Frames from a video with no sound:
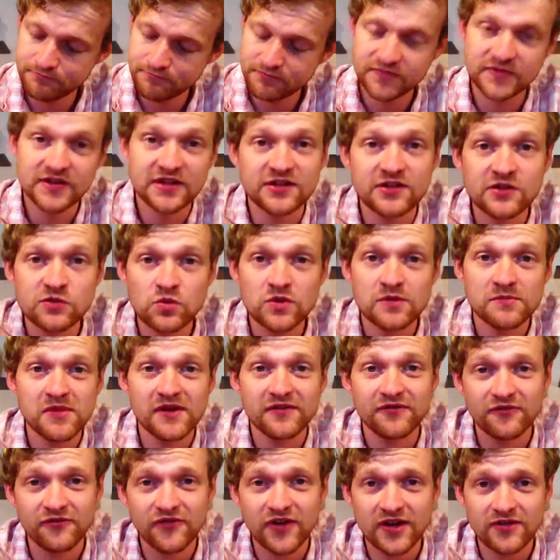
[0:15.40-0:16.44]
This is one of my
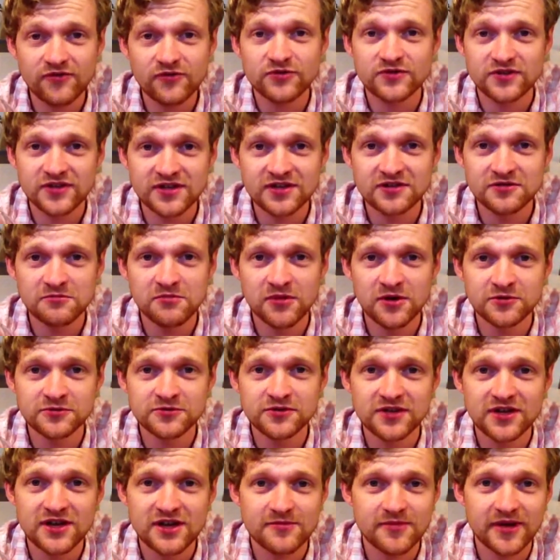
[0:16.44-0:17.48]
favourite single
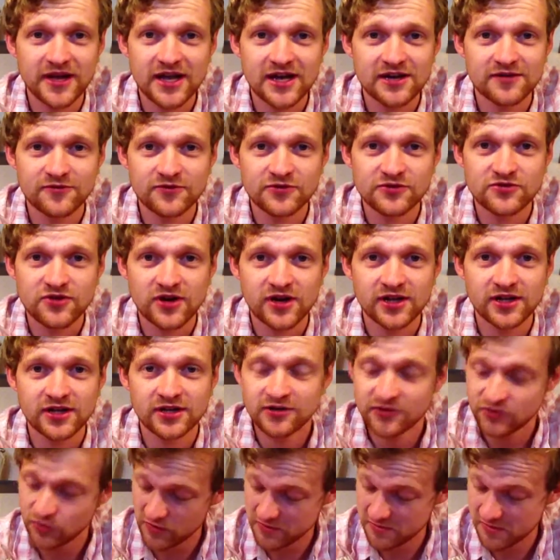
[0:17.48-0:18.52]
malts coming out of Australia.
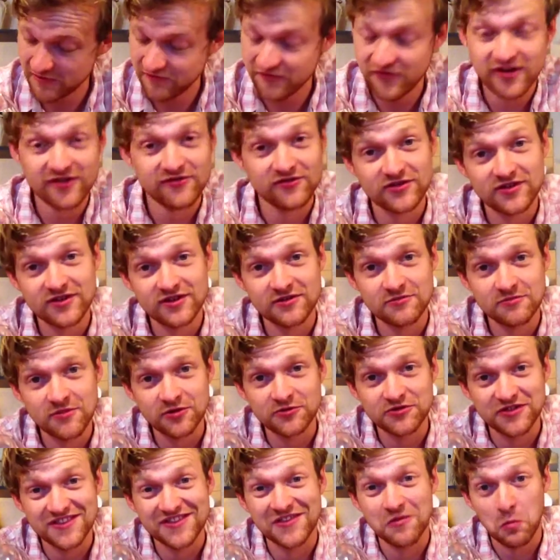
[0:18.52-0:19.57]
It's one of my favourite single
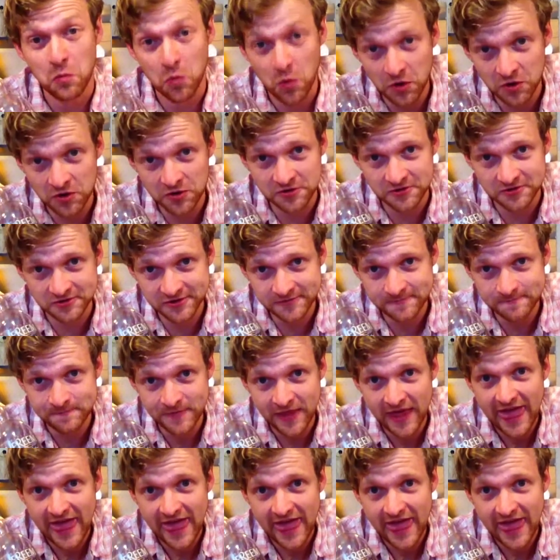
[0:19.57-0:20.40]
malts in the world.